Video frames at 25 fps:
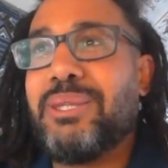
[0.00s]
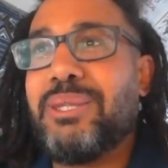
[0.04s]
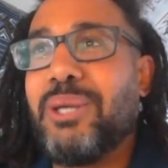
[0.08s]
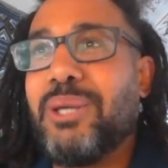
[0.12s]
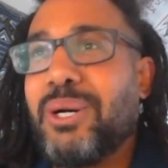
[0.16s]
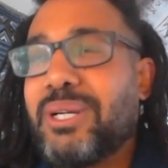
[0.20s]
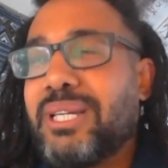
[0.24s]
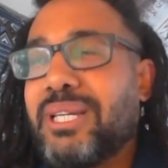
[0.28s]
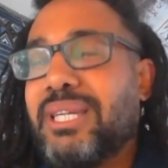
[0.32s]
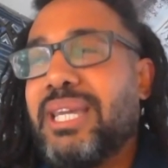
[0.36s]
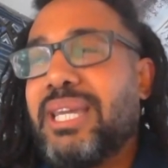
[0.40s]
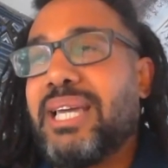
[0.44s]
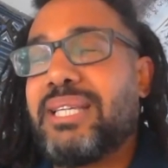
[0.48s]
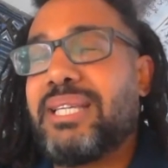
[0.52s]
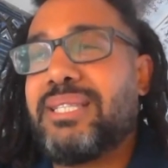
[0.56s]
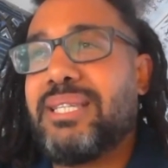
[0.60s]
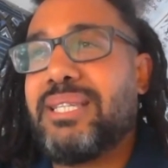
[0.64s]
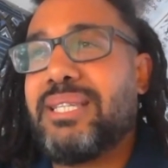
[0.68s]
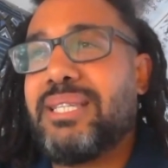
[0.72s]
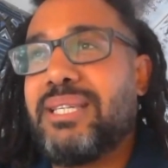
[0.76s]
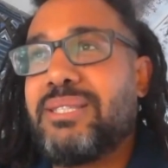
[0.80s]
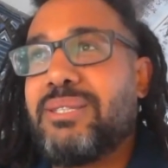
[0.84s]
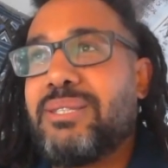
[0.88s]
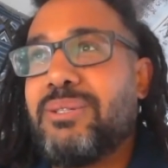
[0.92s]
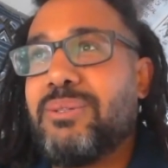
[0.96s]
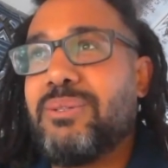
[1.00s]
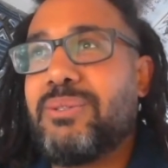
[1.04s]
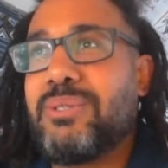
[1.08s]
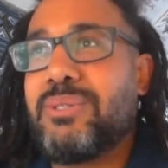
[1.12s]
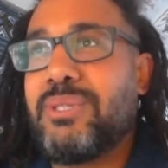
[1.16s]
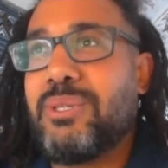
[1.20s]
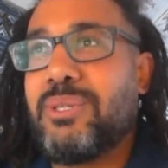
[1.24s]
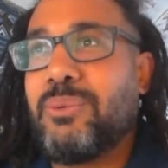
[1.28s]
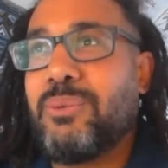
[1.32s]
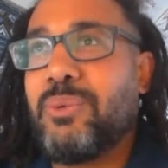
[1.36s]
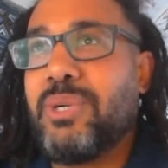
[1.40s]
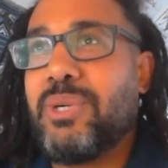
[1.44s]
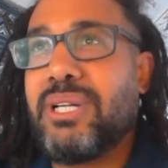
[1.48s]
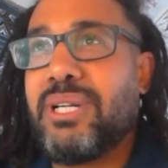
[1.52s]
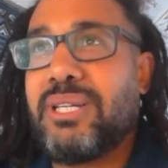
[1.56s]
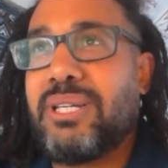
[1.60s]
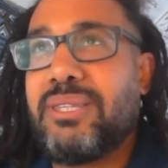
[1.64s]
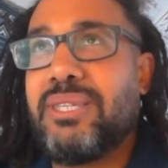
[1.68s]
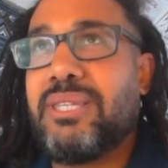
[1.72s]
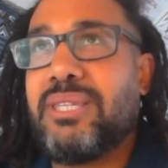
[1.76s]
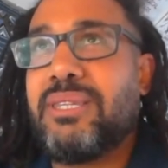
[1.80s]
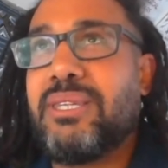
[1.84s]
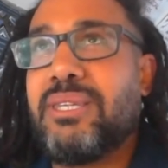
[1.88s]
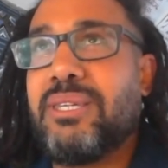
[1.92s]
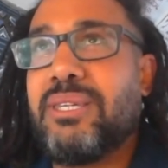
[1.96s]
not connecting to the work
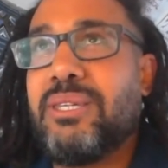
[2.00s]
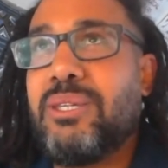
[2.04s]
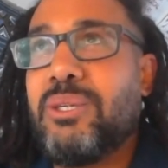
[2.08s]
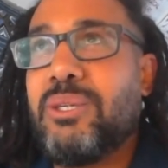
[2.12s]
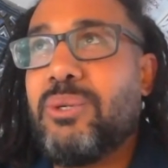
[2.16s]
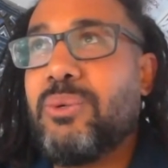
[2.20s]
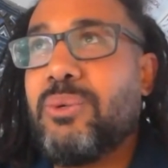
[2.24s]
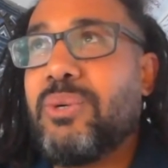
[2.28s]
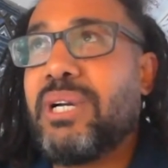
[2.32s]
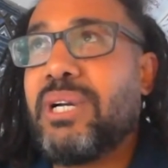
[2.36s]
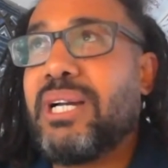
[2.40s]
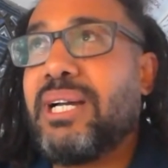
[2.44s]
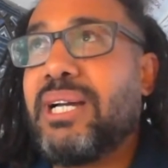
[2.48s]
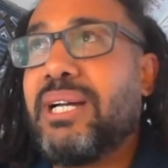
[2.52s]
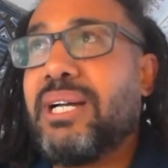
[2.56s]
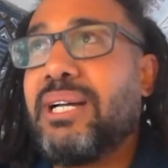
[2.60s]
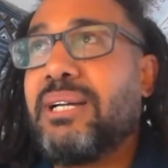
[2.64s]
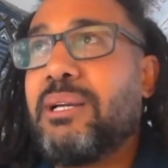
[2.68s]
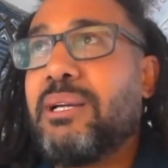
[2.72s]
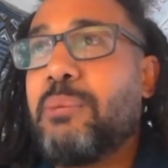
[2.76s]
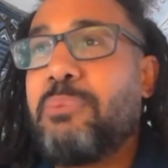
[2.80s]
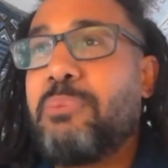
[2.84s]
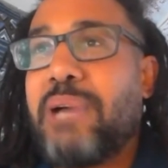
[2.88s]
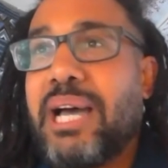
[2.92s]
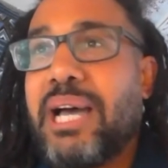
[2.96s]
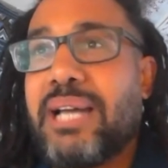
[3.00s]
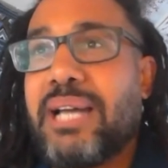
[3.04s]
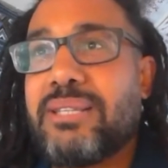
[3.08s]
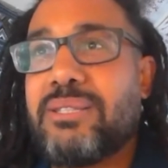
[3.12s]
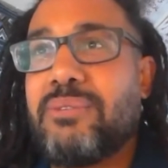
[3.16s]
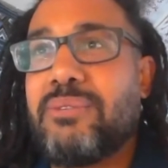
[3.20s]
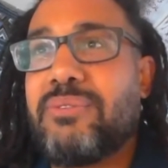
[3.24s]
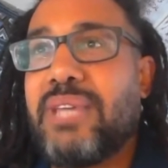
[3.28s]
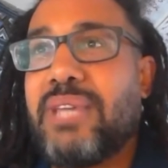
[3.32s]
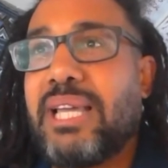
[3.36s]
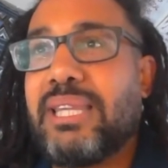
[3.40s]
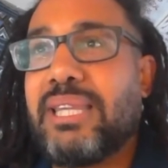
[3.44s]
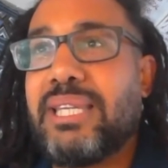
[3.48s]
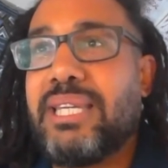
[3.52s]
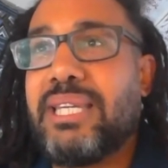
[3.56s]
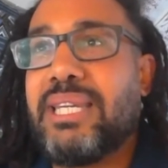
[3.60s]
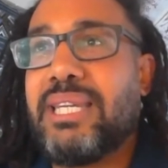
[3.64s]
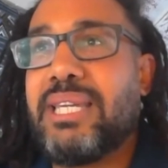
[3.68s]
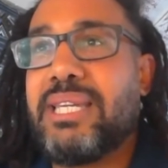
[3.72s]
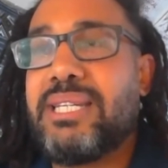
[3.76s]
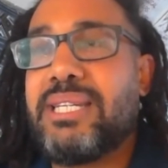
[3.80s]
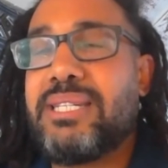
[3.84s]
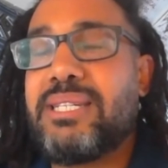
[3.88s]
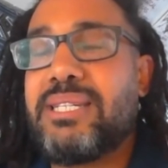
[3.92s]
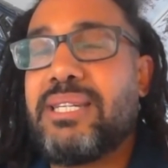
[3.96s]
that you are part of, that
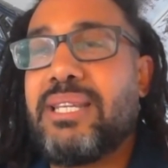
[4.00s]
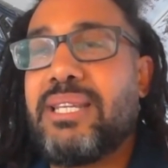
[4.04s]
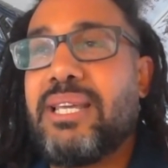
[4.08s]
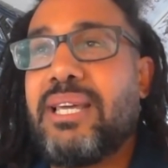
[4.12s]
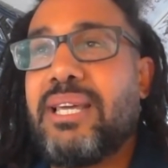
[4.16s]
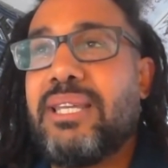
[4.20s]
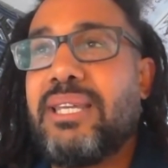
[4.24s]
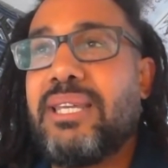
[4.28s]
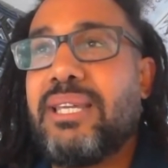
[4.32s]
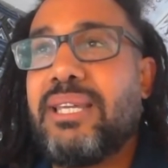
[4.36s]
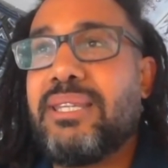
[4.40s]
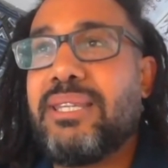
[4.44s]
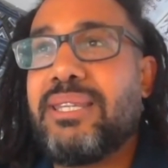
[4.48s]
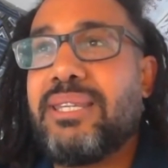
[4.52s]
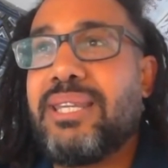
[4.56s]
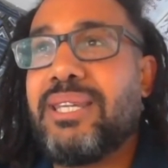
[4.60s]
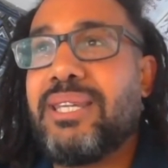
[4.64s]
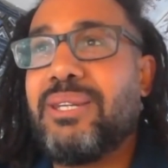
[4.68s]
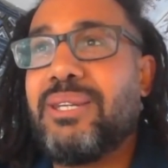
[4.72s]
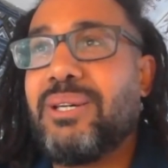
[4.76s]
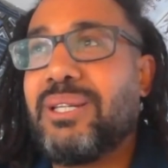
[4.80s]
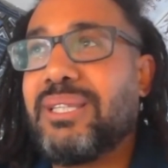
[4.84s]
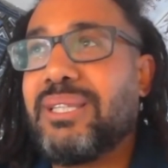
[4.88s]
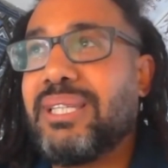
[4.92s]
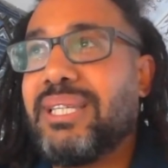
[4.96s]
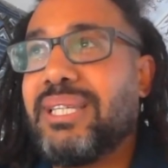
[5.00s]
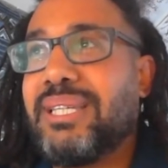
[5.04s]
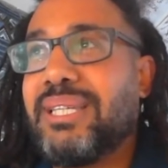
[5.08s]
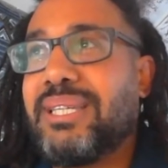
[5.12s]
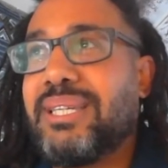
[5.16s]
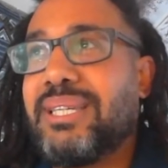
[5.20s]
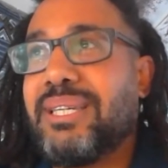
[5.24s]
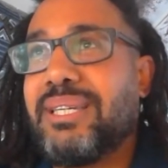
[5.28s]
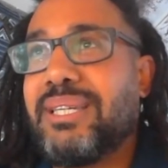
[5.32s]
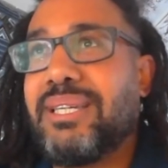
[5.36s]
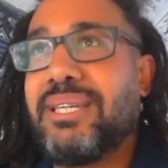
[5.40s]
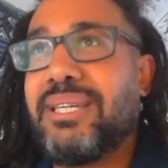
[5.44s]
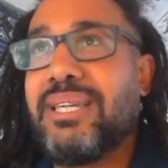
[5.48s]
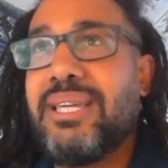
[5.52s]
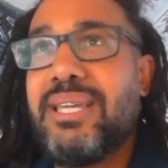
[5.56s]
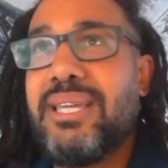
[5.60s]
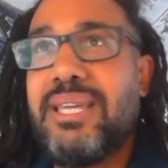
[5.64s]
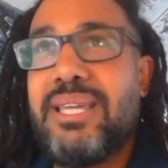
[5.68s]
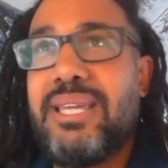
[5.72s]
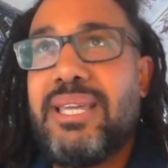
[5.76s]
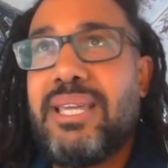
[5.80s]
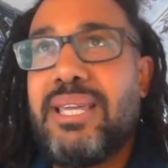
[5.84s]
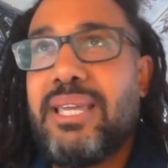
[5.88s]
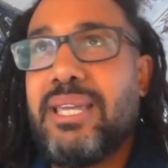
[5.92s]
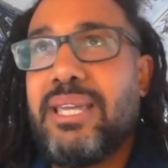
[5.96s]
lineage, and they're not linking
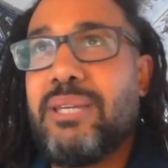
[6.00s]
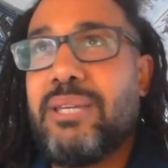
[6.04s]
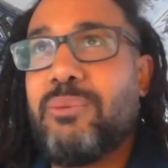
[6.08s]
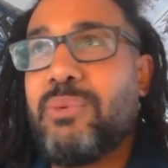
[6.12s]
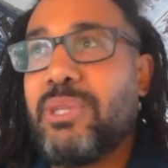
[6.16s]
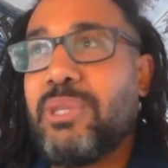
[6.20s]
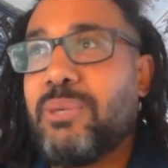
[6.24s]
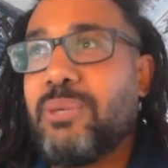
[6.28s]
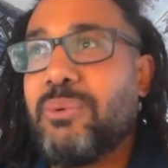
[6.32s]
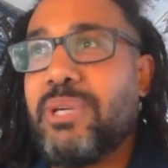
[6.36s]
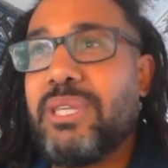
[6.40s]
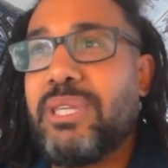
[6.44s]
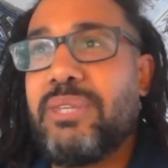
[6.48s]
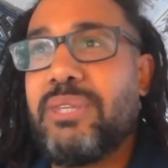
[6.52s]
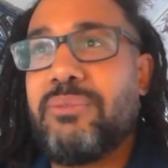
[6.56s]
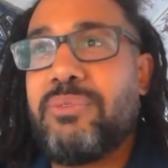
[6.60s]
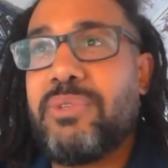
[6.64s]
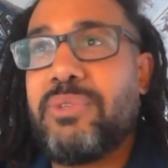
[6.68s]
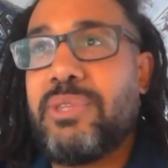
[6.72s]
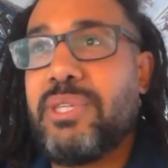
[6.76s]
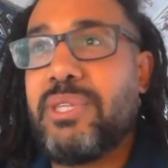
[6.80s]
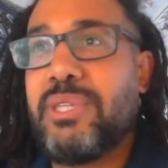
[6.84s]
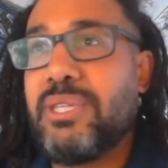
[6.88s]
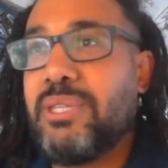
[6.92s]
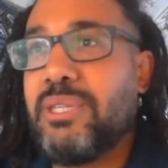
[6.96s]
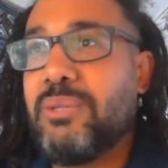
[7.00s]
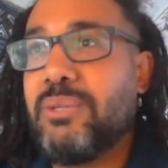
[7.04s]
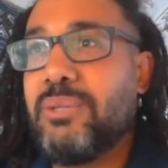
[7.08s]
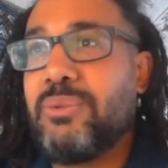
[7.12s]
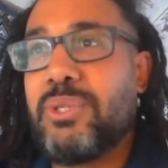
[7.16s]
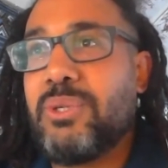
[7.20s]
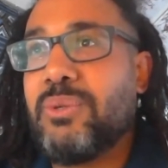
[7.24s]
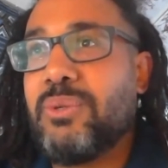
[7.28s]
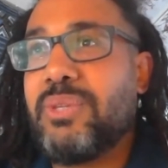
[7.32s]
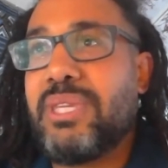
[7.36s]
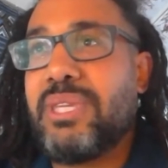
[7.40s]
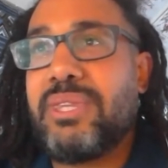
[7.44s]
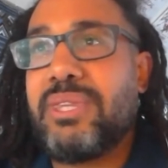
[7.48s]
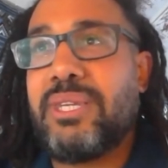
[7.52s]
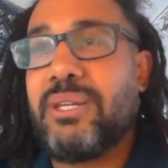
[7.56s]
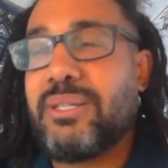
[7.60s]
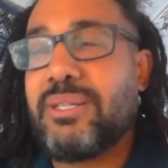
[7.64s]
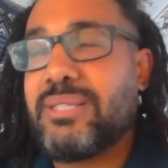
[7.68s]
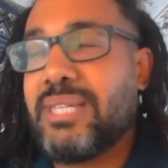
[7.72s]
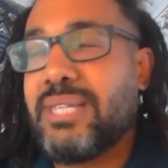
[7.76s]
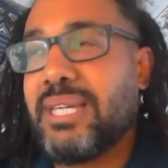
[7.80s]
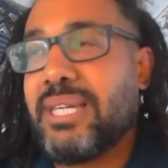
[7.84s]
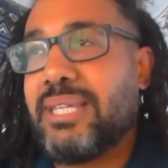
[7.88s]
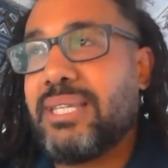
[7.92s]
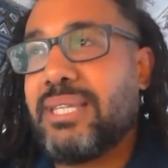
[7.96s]
in with the work that you do, that they're
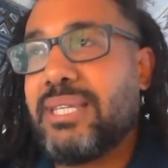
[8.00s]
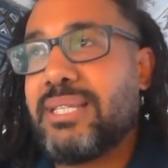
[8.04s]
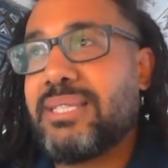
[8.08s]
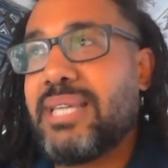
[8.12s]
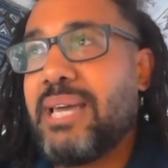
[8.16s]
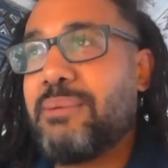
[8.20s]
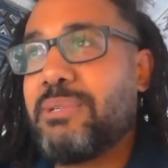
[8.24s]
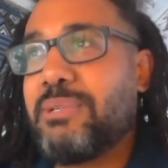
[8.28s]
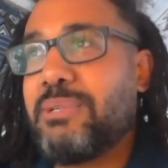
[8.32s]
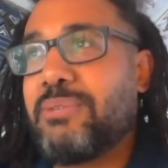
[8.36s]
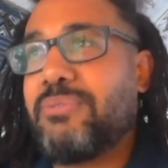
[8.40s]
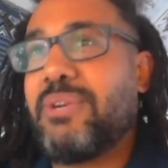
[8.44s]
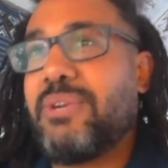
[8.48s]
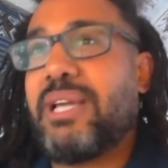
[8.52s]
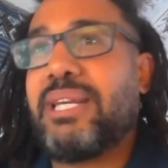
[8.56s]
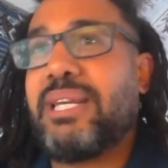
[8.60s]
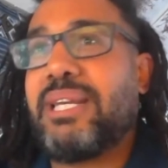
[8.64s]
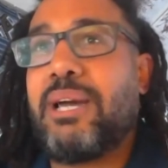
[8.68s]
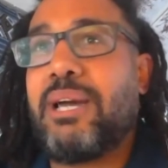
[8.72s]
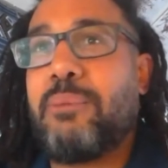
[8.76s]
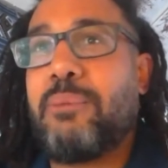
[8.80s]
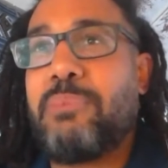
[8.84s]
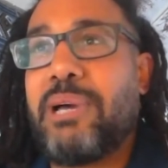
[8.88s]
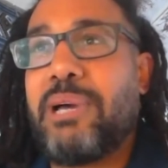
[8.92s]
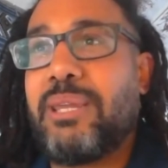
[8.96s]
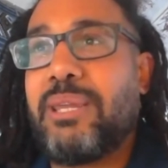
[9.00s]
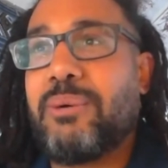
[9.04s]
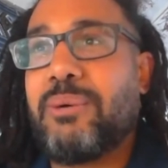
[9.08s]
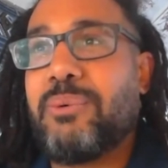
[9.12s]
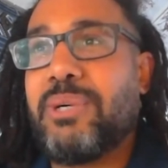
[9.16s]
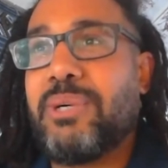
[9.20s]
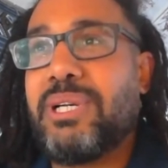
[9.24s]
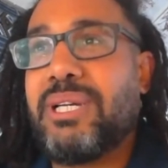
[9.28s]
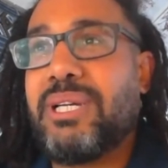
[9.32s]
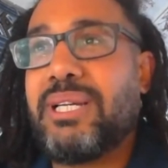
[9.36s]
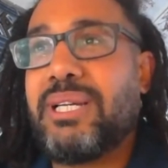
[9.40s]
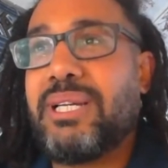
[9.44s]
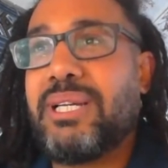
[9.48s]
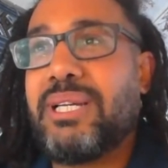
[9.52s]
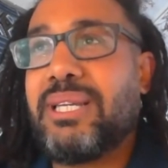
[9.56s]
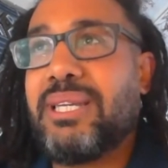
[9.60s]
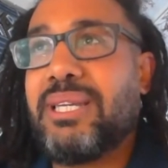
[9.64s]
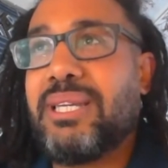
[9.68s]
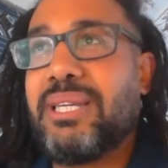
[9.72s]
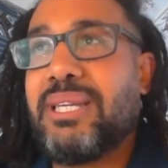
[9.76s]
not taking the time to find out about that work.